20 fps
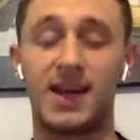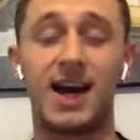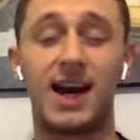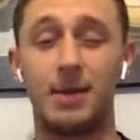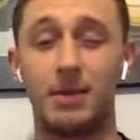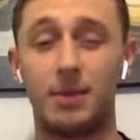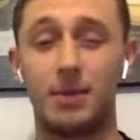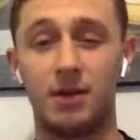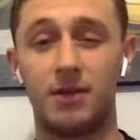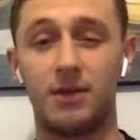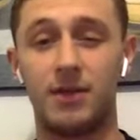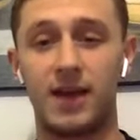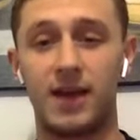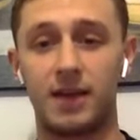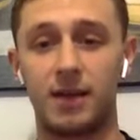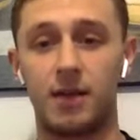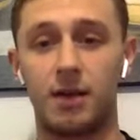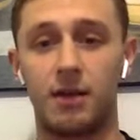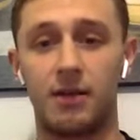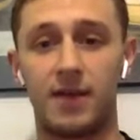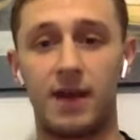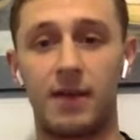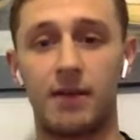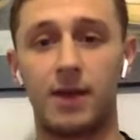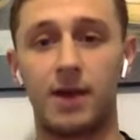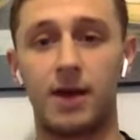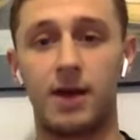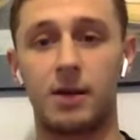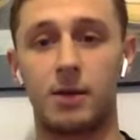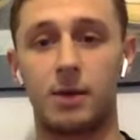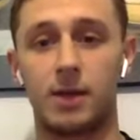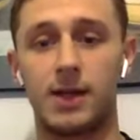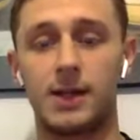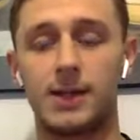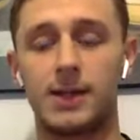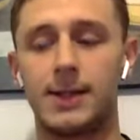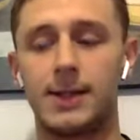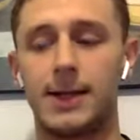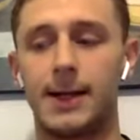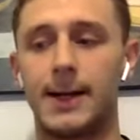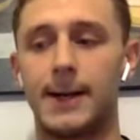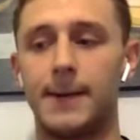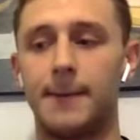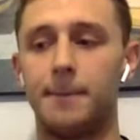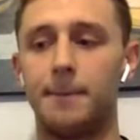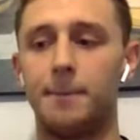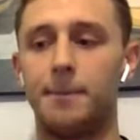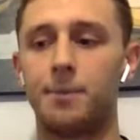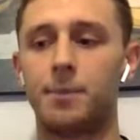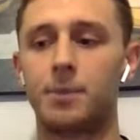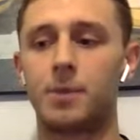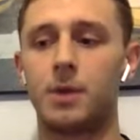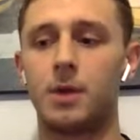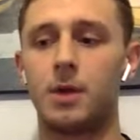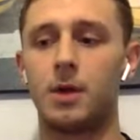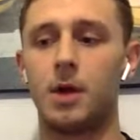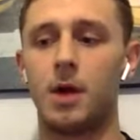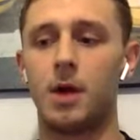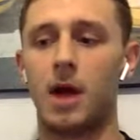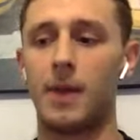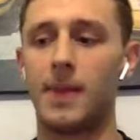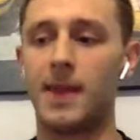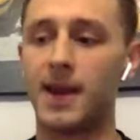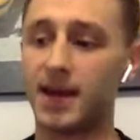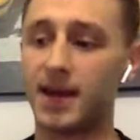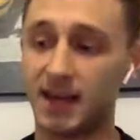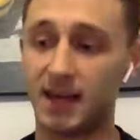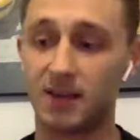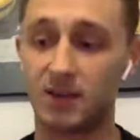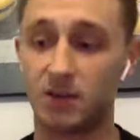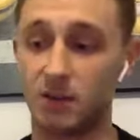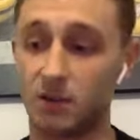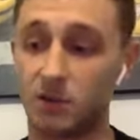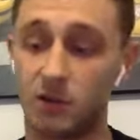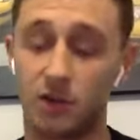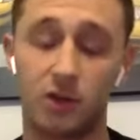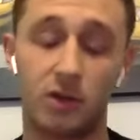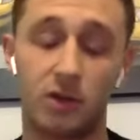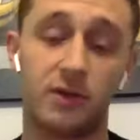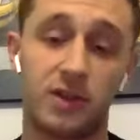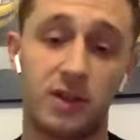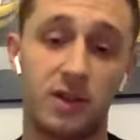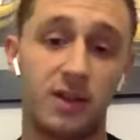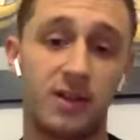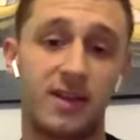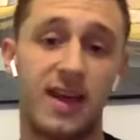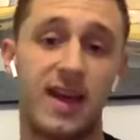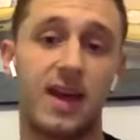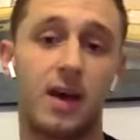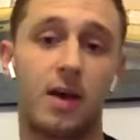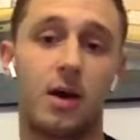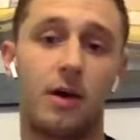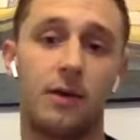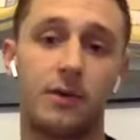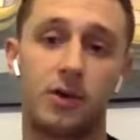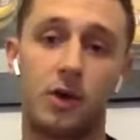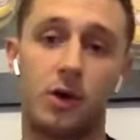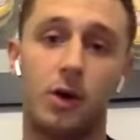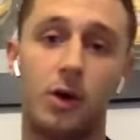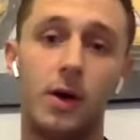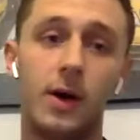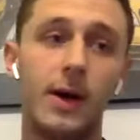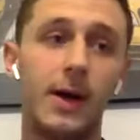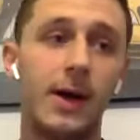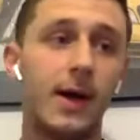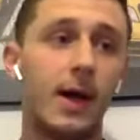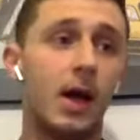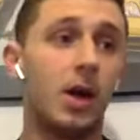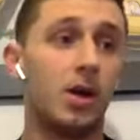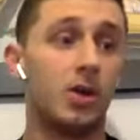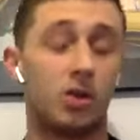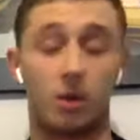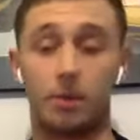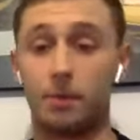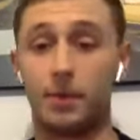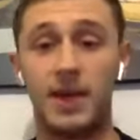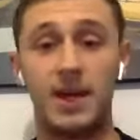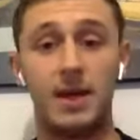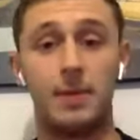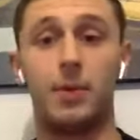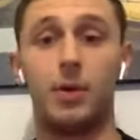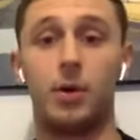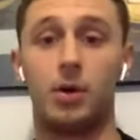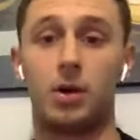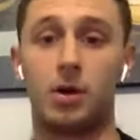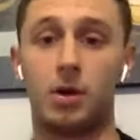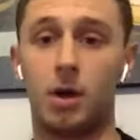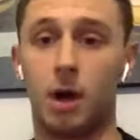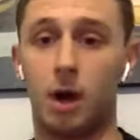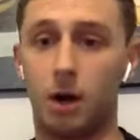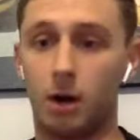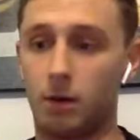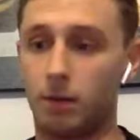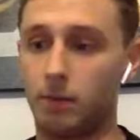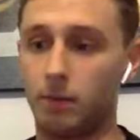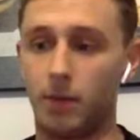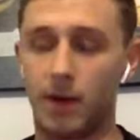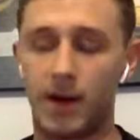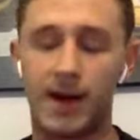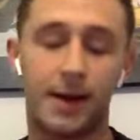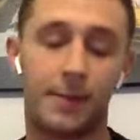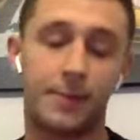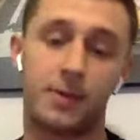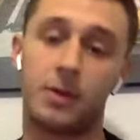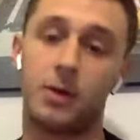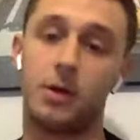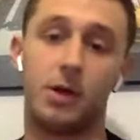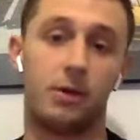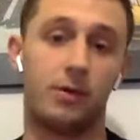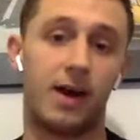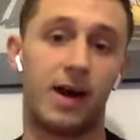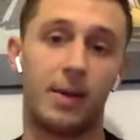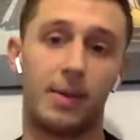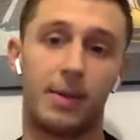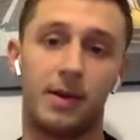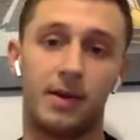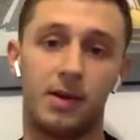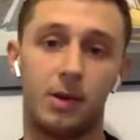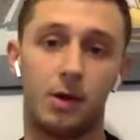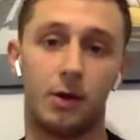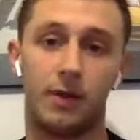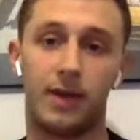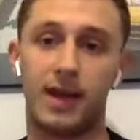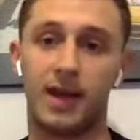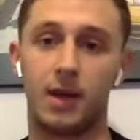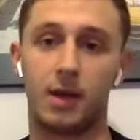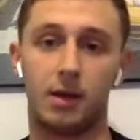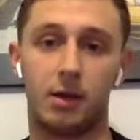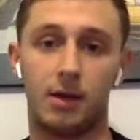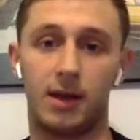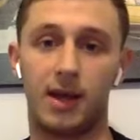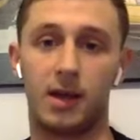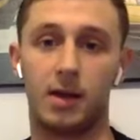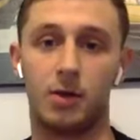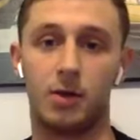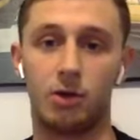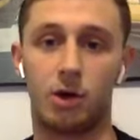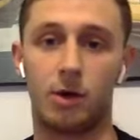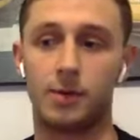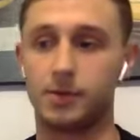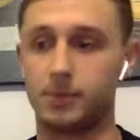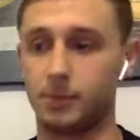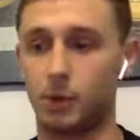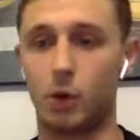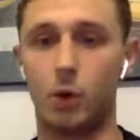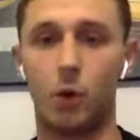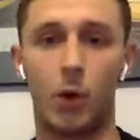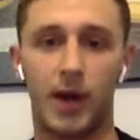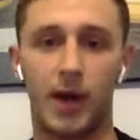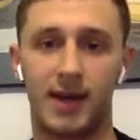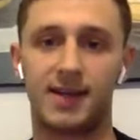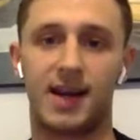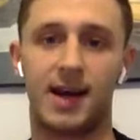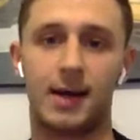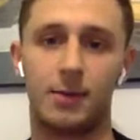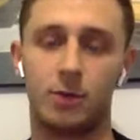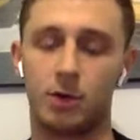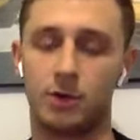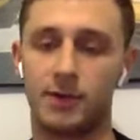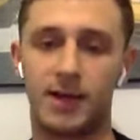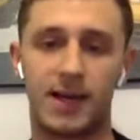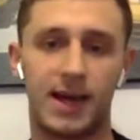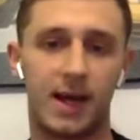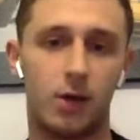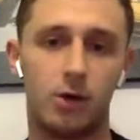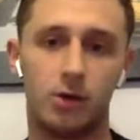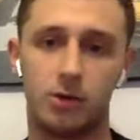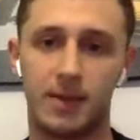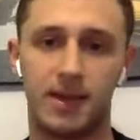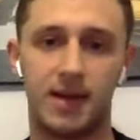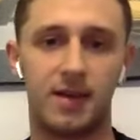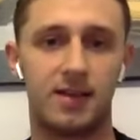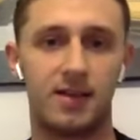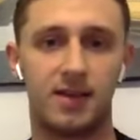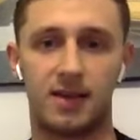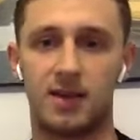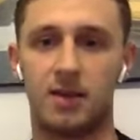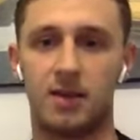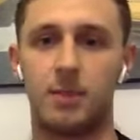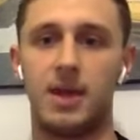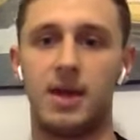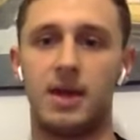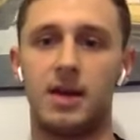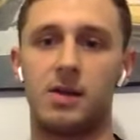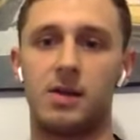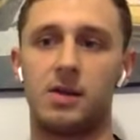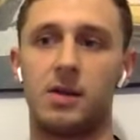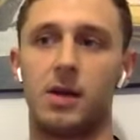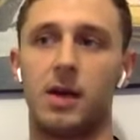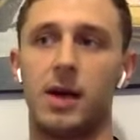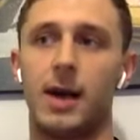timing of that right as well, and then I guess there's obviously the takeoff. So some people are absolutely rapid. They can drop some quick times over like 100 meters, 60 meters,